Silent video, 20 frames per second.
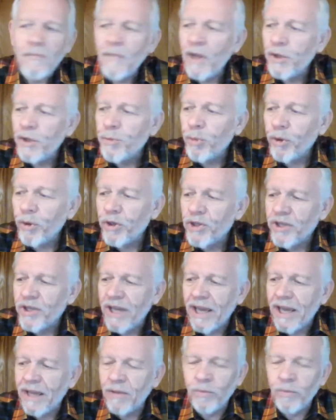it's pretty
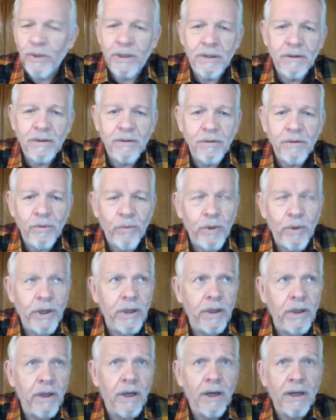sad when
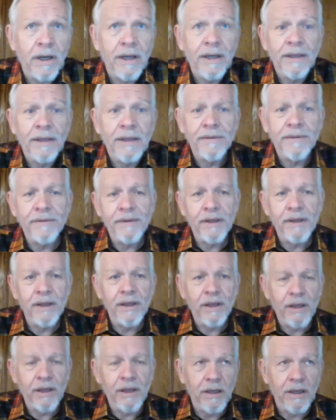
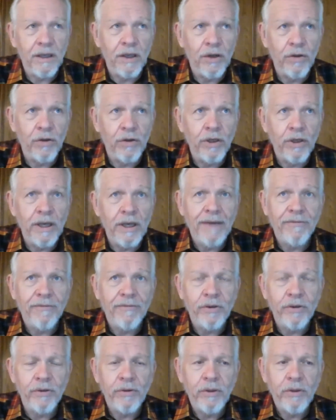you have
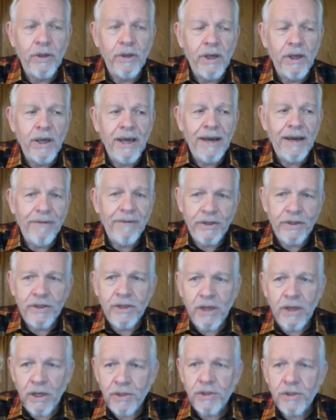to have a
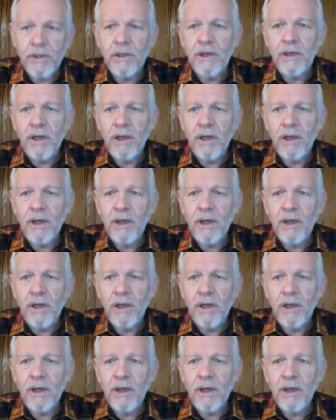discussion